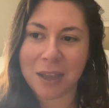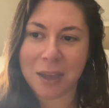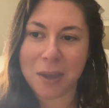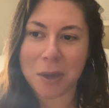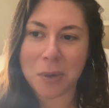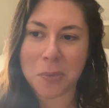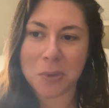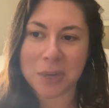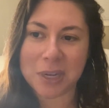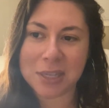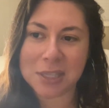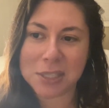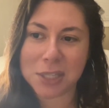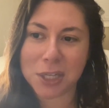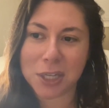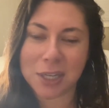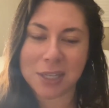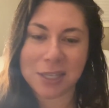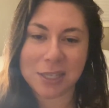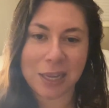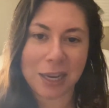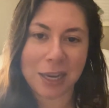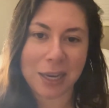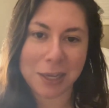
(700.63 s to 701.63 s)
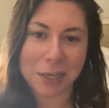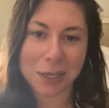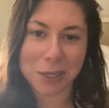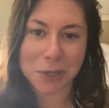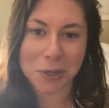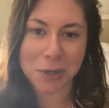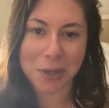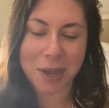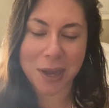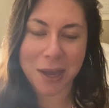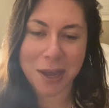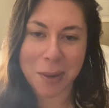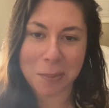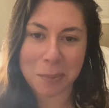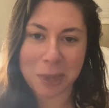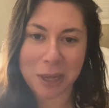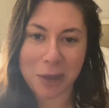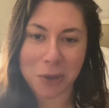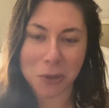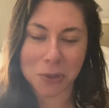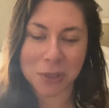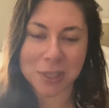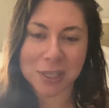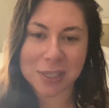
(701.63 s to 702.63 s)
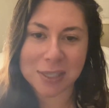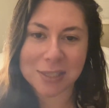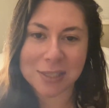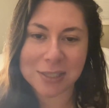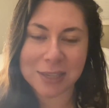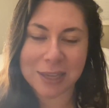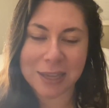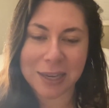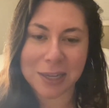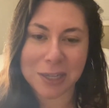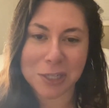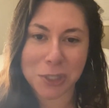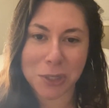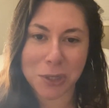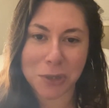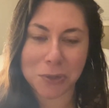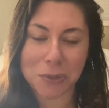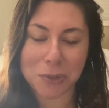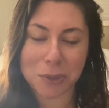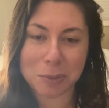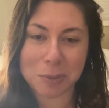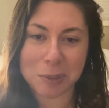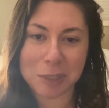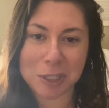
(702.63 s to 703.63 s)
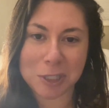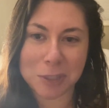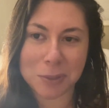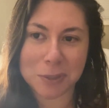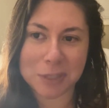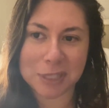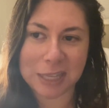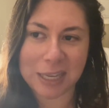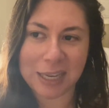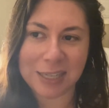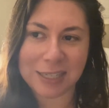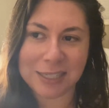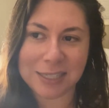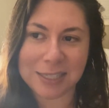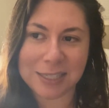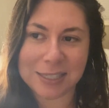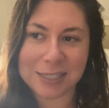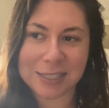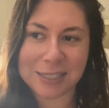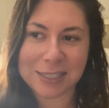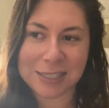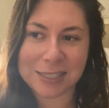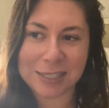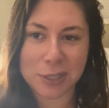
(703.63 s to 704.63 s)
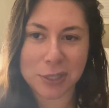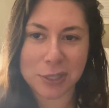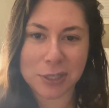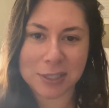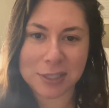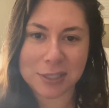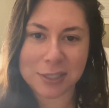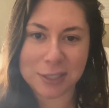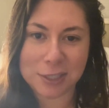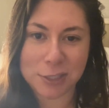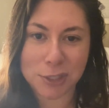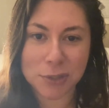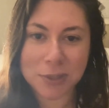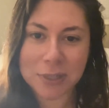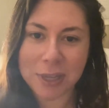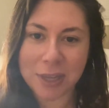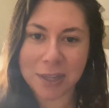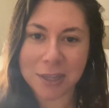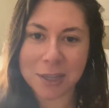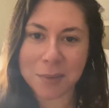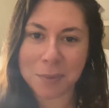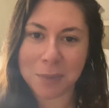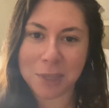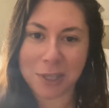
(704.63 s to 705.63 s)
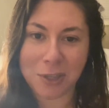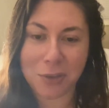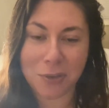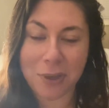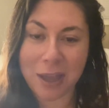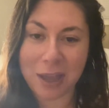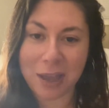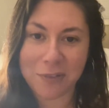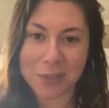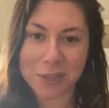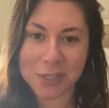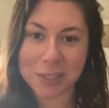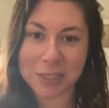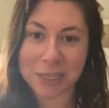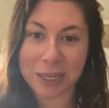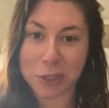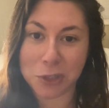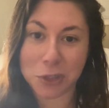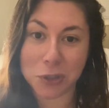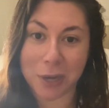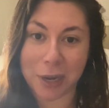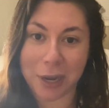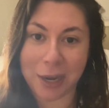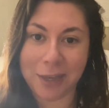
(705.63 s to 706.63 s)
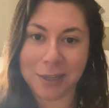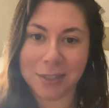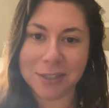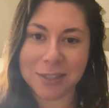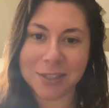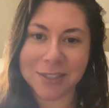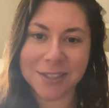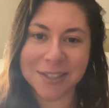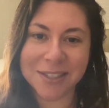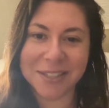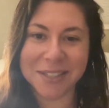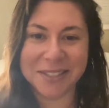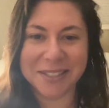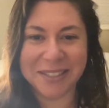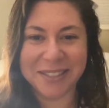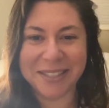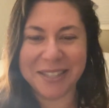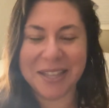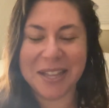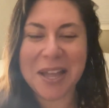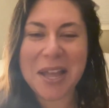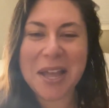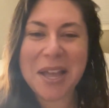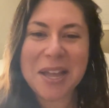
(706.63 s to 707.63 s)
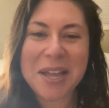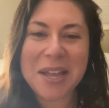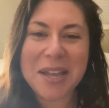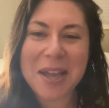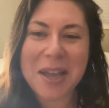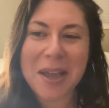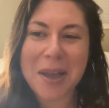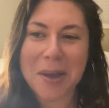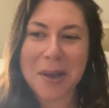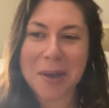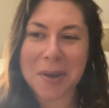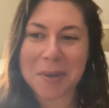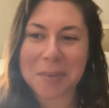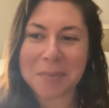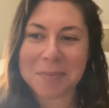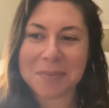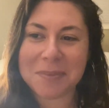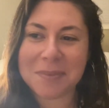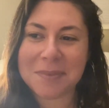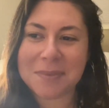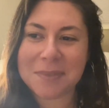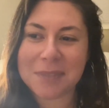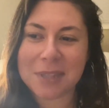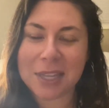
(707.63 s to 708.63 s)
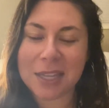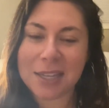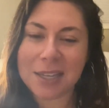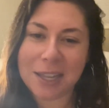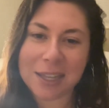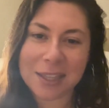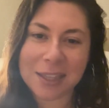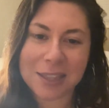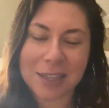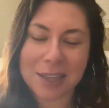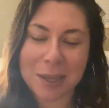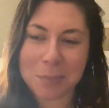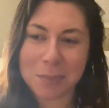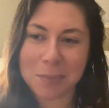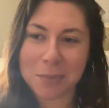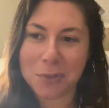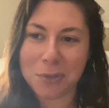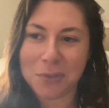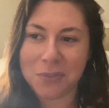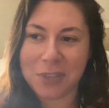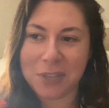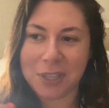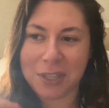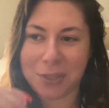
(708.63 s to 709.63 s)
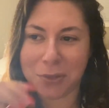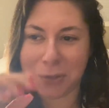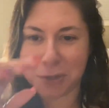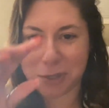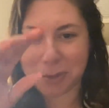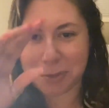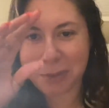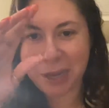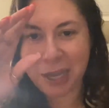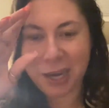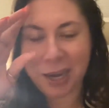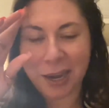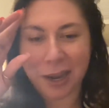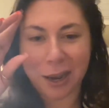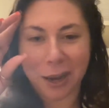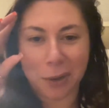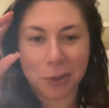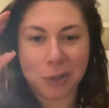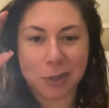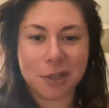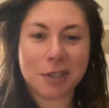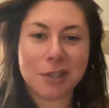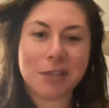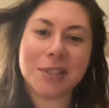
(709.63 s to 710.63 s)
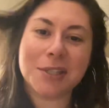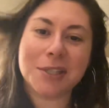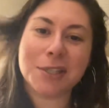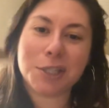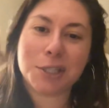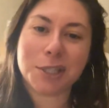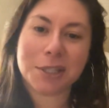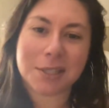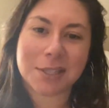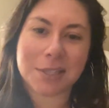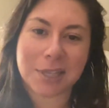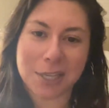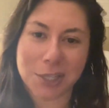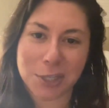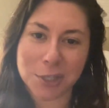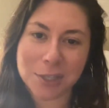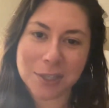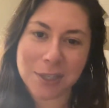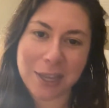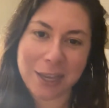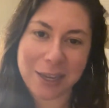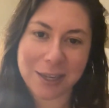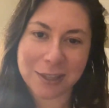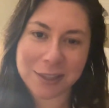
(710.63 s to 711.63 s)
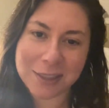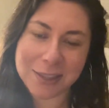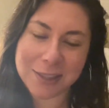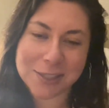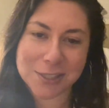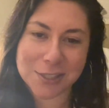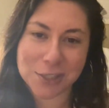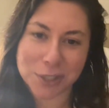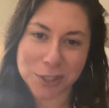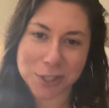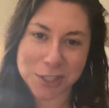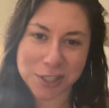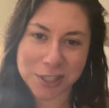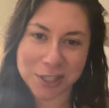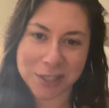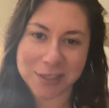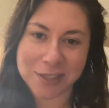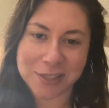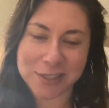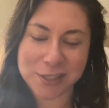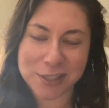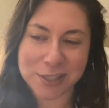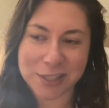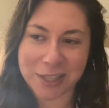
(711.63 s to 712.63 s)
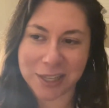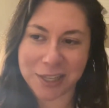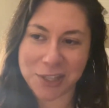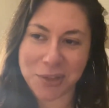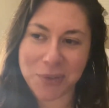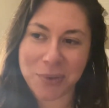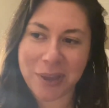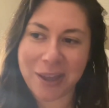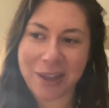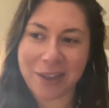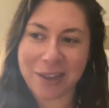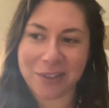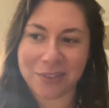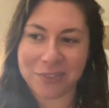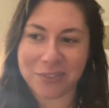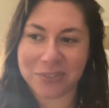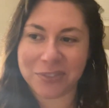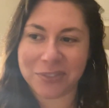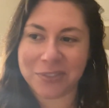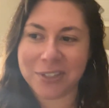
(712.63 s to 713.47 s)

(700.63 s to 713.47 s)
when I started dating a new guy, my oldest kind of joked with me. She was like, did you tell him that you have us like trained? They like that movie Yours, Mine, and Ours, and she's like, you're like the sergeant, and she's like, you have